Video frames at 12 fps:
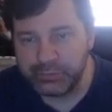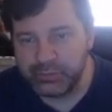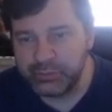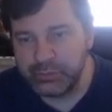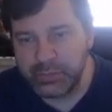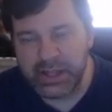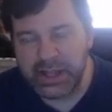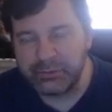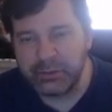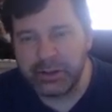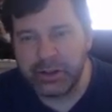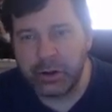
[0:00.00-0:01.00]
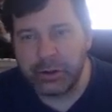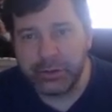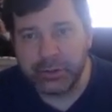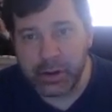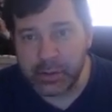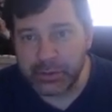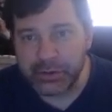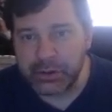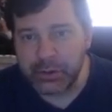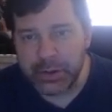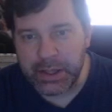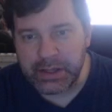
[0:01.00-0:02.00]
But that's really all you're able to do
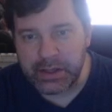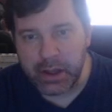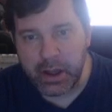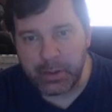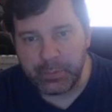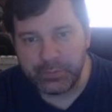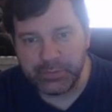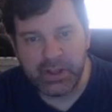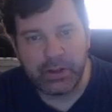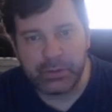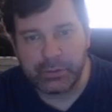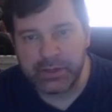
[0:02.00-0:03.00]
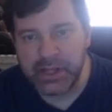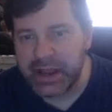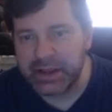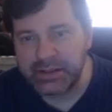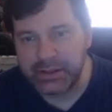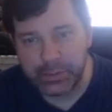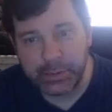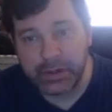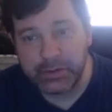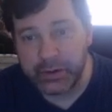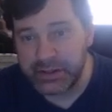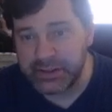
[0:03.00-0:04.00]
with it. The other text, at the beginning of
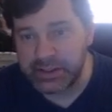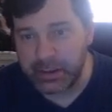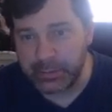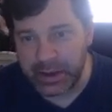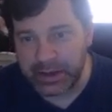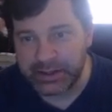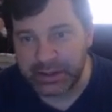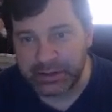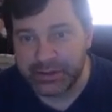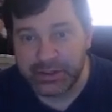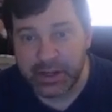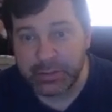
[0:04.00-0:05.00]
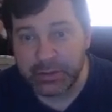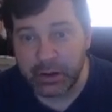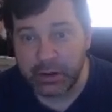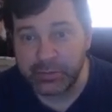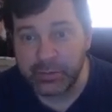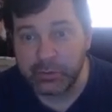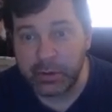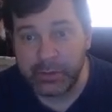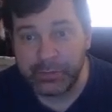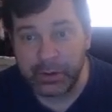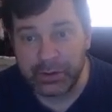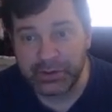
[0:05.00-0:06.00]
your end step, exile an enchantment card from your
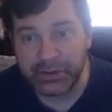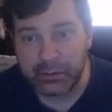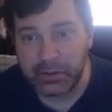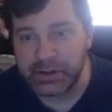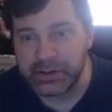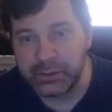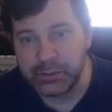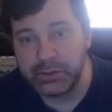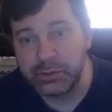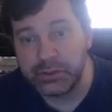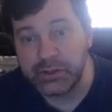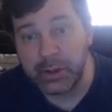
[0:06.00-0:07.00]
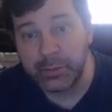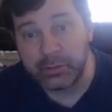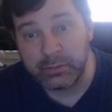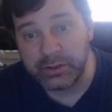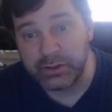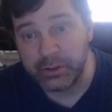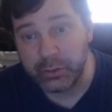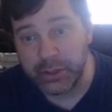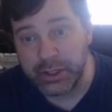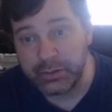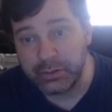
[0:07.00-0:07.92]
graveyard to create a 2/2 zombie creature token.